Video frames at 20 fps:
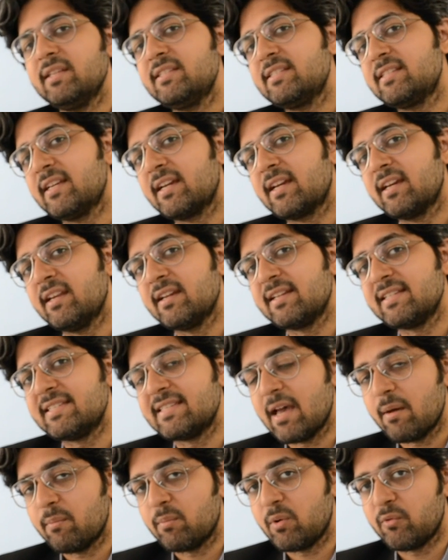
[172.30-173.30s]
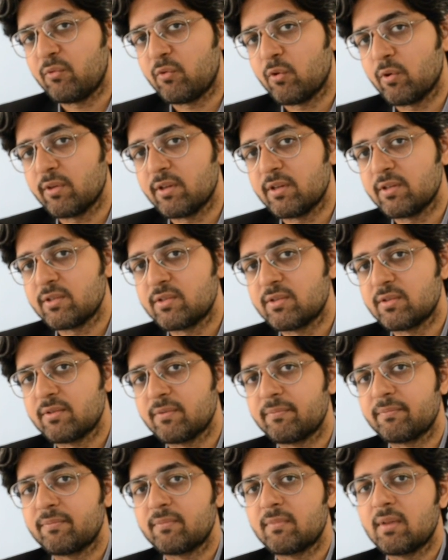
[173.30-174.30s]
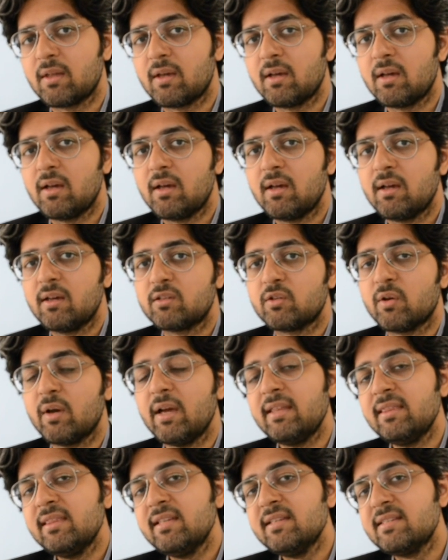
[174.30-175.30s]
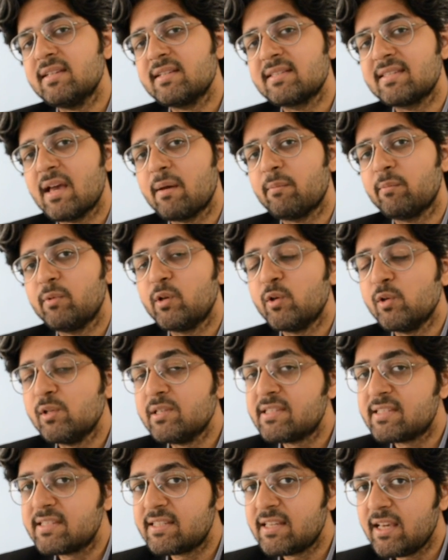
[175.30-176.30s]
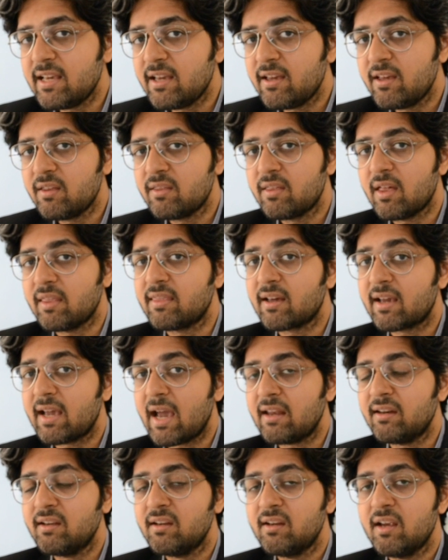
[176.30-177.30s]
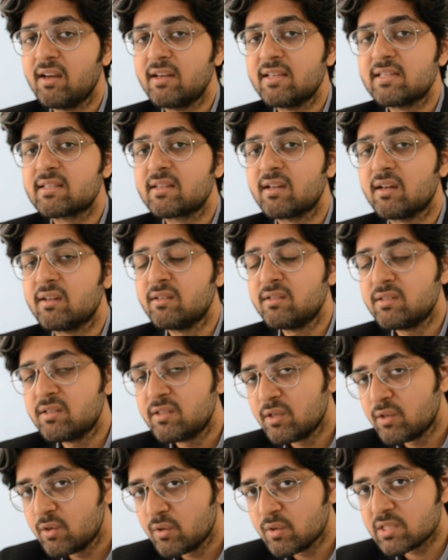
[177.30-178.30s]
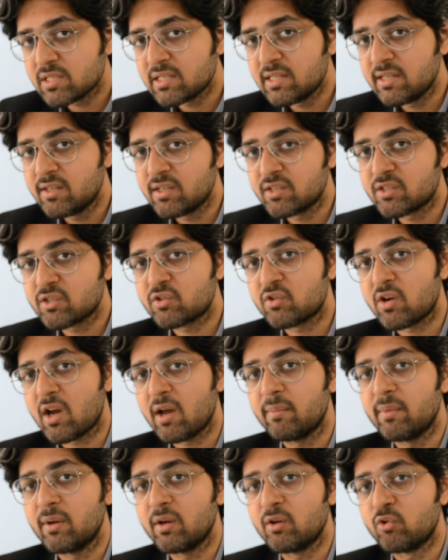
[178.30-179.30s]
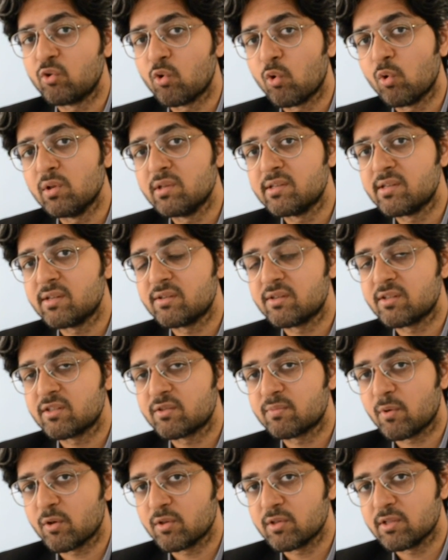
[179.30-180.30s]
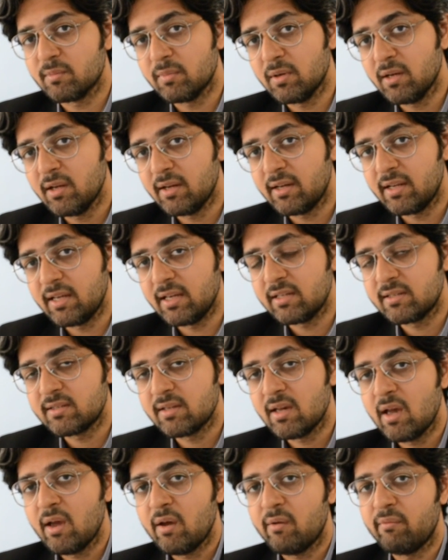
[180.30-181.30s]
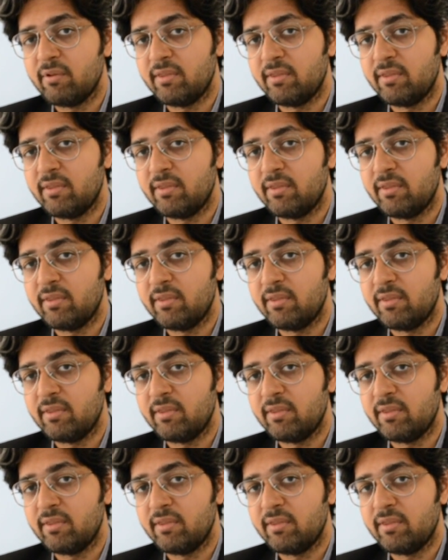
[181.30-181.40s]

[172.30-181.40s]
Let's take an example for this. So in this example, you'll see that the candidate is continuously describing roles and responsibilities